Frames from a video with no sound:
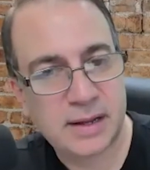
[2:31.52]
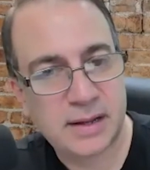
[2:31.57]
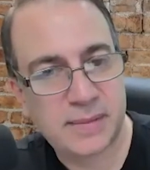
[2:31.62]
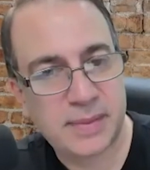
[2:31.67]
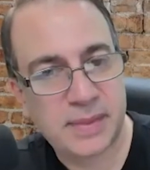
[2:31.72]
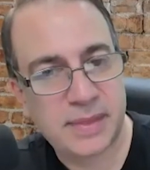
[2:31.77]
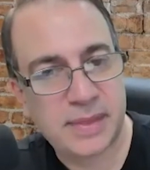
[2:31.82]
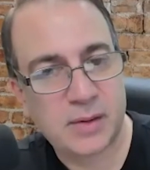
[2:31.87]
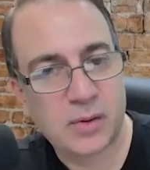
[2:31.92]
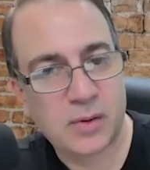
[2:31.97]

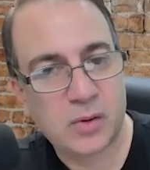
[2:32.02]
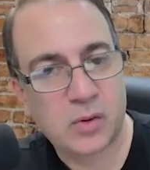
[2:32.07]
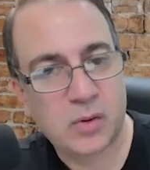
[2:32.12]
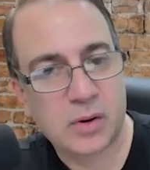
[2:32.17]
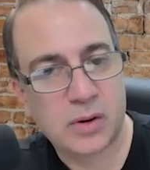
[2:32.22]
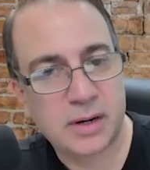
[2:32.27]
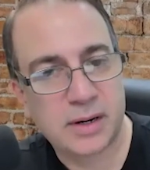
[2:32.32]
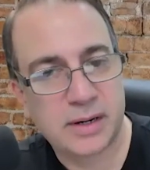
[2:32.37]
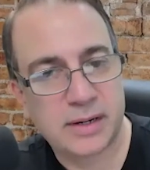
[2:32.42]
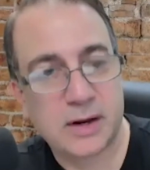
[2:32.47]
or
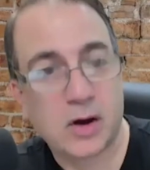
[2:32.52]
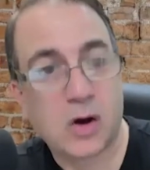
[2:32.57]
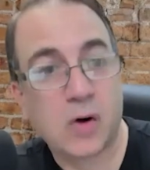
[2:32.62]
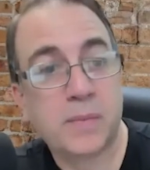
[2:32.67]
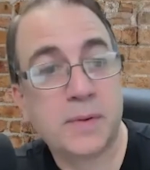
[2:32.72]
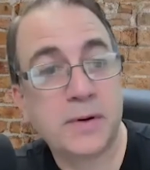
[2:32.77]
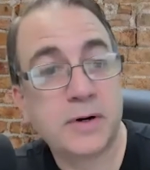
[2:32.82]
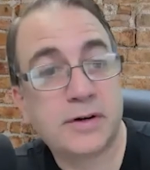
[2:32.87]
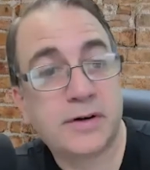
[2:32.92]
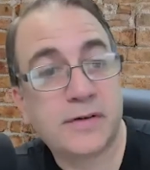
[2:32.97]
an
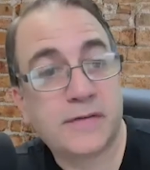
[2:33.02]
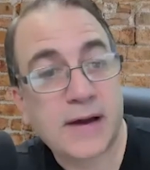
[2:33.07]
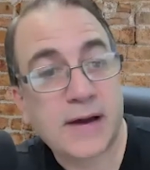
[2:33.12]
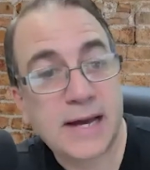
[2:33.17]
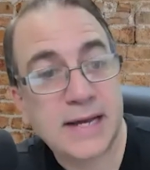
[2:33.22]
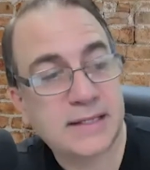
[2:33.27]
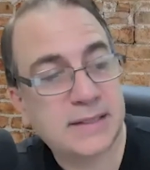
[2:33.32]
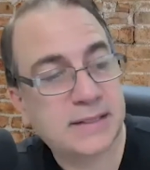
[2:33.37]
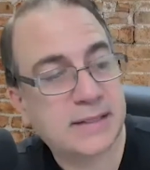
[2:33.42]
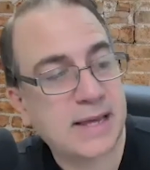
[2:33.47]
opener
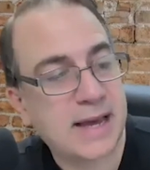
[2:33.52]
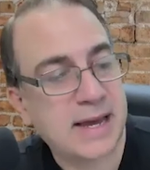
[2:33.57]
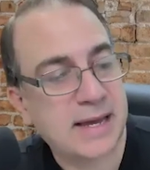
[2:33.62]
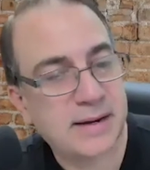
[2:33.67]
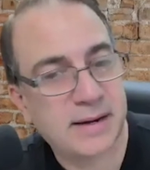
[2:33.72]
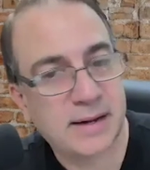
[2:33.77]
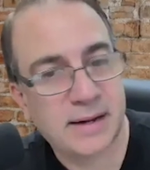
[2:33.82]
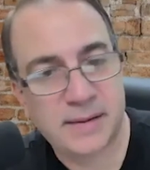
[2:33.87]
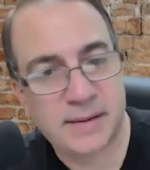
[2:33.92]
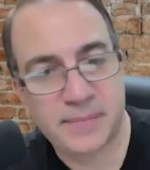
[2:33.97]
device that
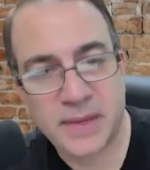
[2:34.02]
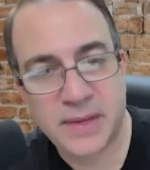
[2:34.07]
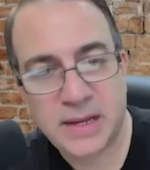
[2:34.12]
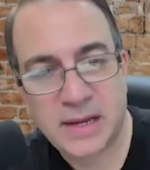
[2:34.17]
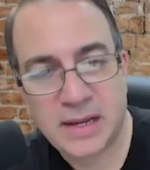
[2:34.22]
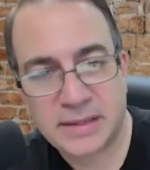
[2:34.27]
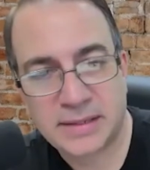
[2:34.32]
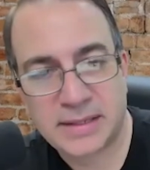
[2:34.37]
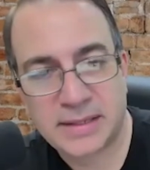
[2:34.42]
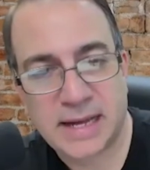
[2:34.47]

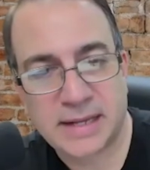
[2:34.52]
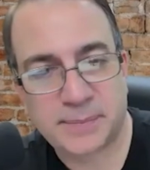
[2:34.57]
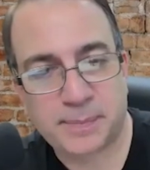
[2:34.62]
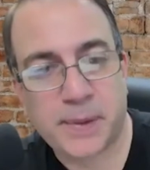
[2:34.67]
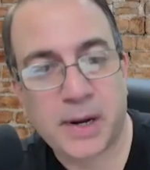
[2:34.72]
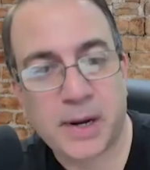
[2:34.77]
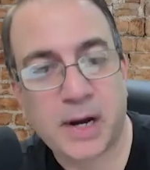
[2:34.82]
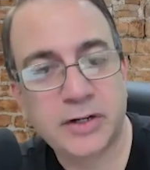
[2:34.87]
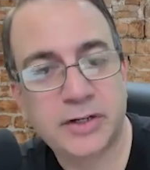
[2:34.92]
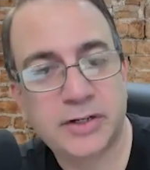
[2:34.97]

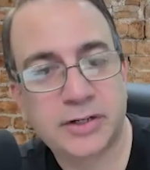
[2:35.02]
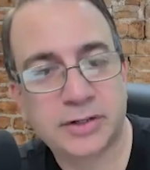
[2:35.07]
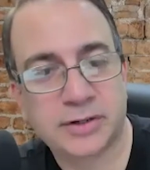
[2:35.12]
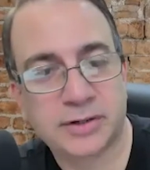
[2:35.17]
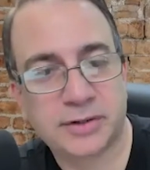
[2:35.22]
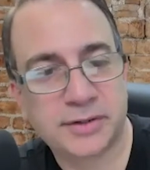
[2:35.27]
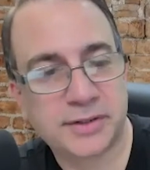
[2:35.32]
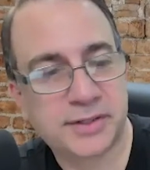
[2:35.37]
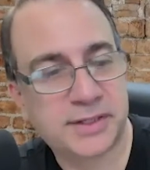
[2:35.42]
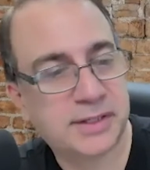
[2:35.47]

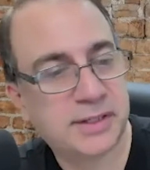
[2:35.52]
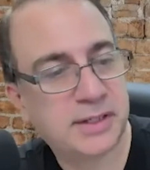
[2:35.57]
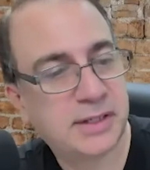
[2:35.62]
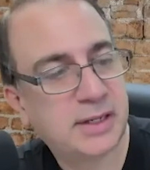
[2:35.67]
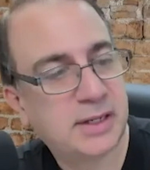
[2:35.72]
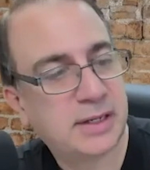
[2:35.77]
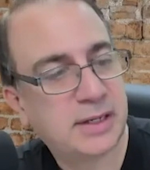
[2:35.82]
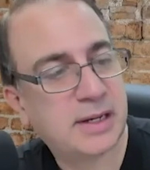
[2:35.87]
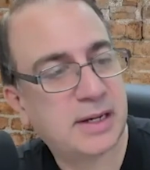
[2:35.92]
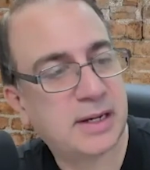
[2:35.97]
punctures
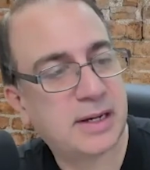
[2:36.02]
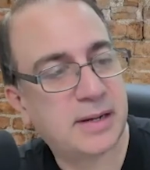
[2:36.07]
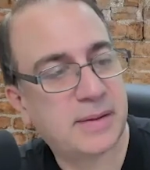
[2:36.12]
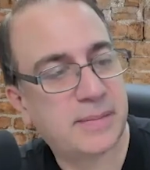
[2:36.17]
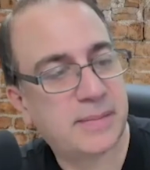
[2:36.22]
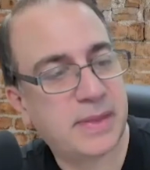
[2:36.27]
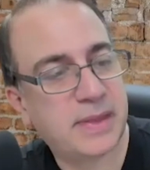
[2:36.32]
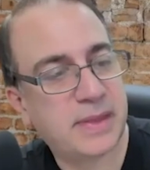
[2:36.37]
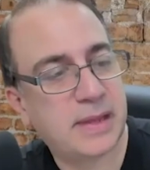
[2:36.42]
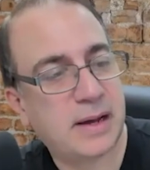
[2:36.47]

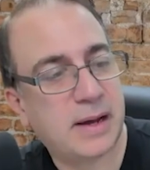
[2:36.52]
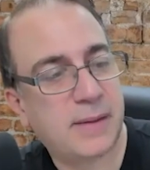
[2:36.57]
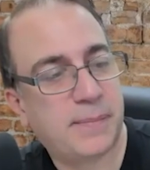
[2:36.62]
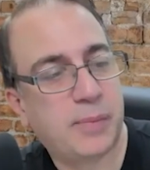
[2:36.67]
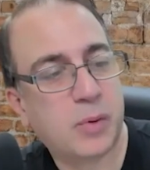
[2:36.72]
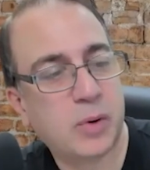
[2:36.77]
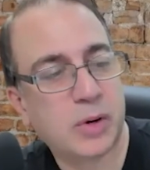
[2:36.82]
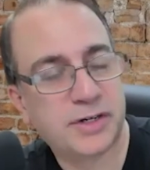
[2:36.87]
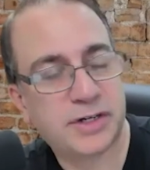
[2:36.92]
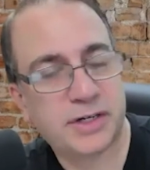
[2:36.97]
a
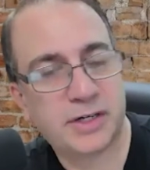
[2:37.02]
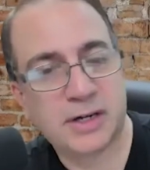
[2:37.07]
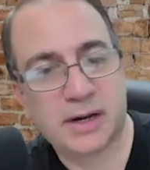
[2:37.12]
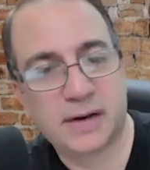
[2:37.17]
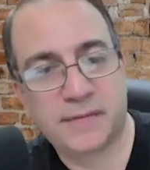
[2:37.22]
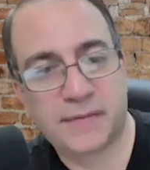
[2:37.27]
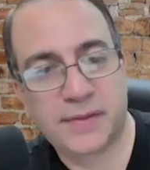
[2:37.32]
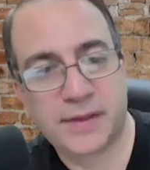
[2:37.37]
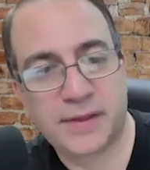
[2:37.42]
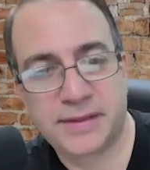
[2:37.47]
portion of
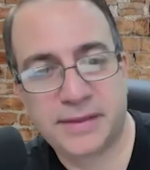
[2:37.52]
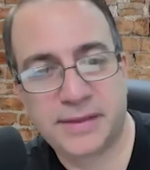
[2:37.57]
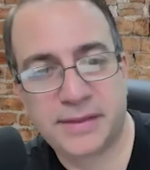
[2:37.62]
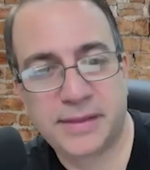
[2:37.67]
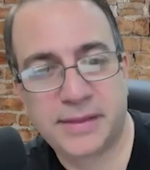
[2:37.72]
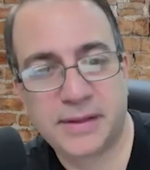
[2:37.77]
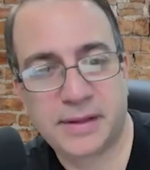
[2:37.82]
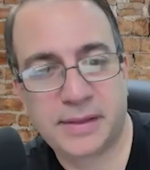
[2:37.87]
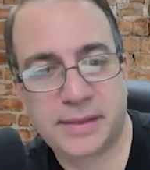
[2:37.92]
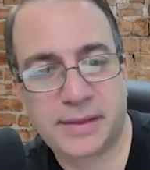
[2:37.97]

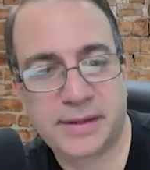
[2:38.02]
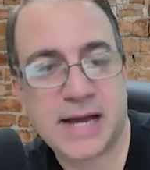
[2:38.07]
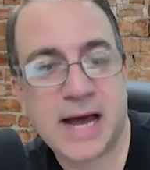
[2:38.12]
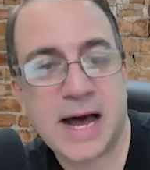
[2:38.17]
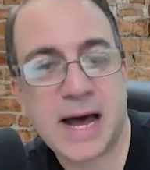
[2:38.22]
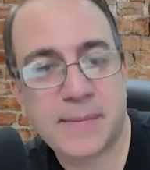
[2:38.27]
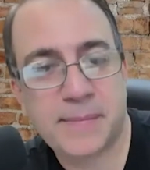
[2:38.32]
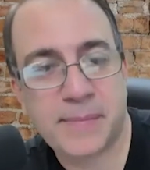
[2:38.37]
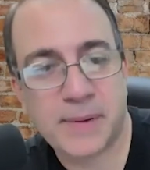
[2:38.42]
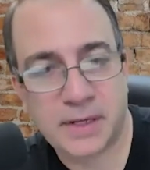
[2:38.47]
the
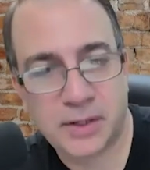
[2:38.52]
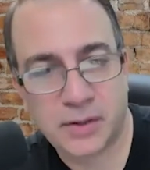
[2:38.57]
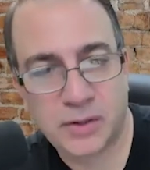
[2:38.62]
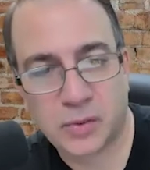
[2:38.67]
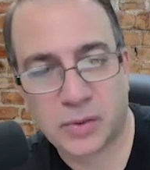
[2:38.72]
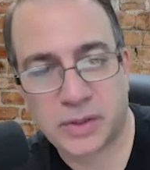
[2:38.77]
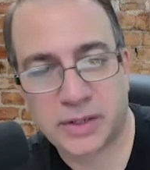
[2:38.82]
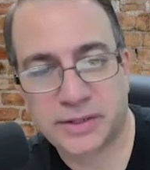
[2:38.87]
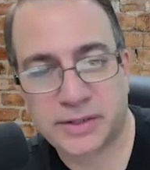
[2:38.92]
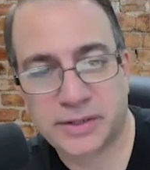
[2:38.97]
top in
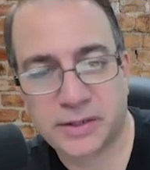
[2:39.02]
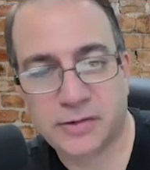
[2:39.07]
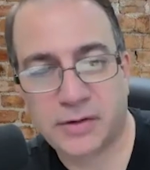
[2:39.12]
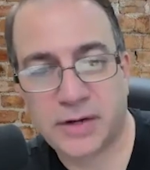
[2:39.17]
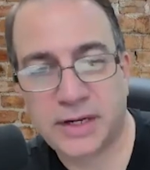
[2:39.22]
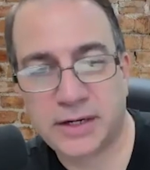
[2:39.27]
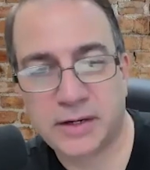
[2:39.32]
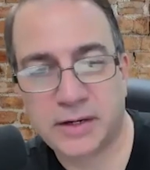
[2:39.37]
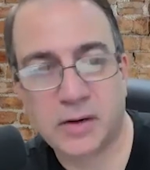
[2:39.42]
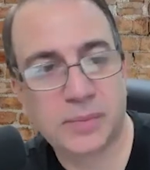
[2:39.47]
order to create
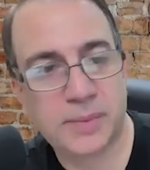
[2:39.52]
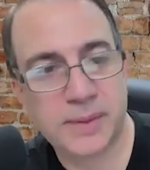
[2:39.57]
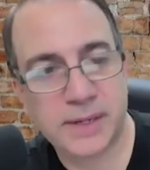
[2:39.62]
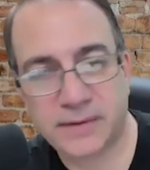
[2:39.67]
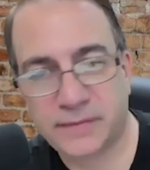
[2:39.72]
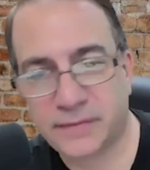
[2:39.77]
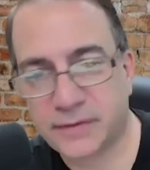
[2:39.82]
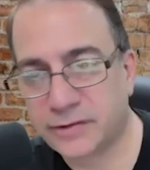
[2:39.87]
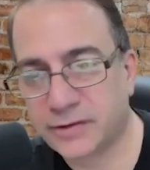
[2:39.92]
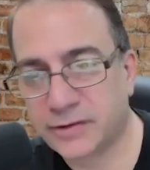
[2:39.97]
an opening for
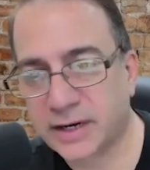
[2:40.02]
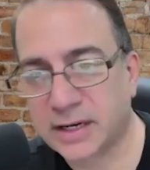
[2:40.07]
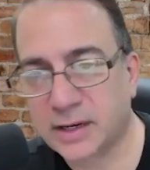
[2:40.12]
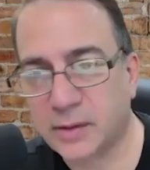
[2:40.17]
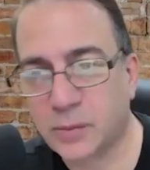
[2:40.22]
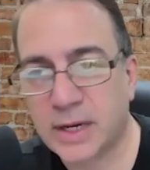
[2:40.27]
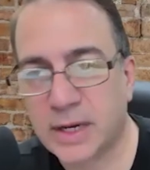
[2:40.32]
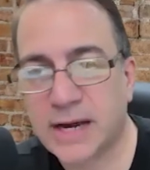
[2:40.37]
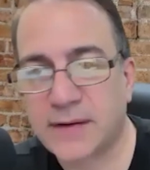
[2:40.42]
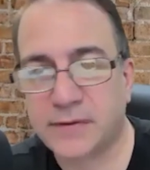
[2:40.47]
drinking,
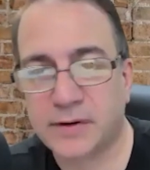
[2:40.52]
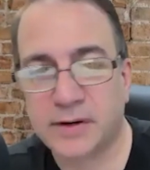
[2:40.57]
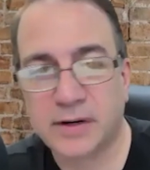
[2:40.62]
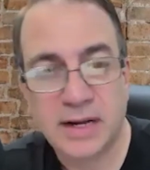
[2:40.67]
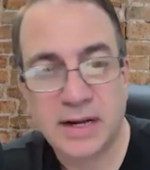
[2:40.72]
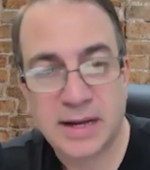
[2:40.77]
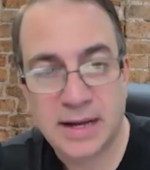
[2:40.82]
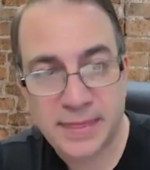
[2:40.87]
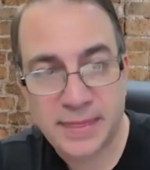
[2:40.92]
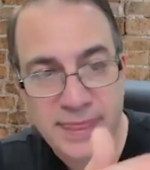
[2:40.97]
whatever.
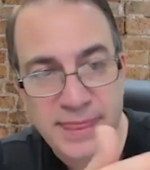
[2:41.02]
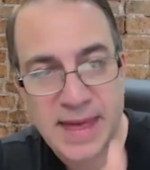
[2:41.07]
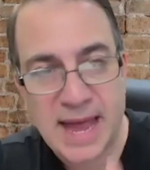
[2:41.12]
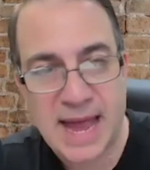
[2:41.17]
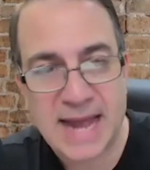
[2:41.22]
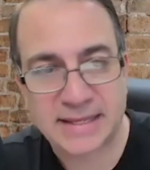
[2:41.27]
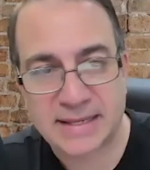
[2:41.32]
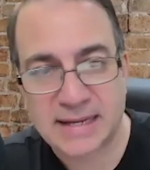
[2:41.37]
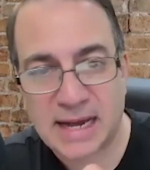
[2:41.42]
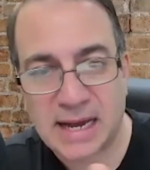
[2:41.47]

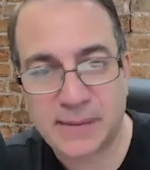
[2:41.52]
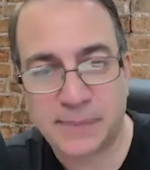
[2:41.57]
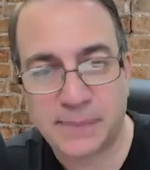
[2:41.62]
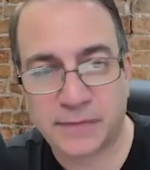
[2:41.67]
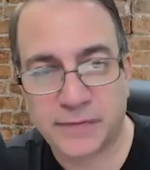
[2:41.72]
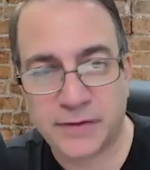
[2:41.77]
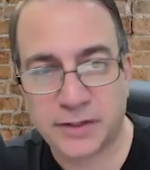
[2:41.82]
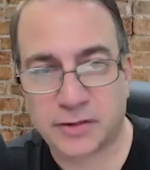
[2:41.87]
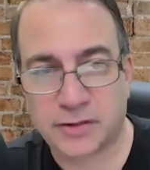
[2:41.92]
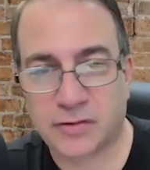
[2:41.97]
That type of
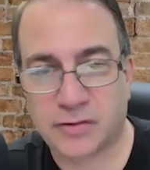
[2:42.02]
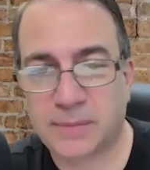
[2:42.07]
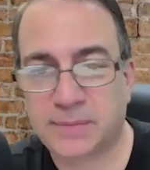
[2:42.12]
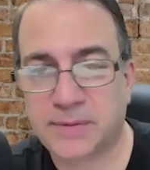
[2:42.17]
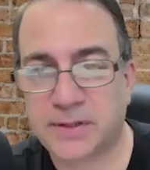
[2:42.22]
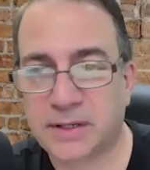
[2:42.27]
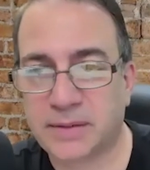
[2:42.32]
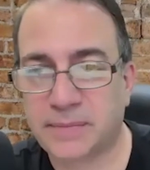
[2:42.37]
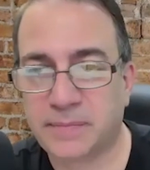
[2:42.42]
description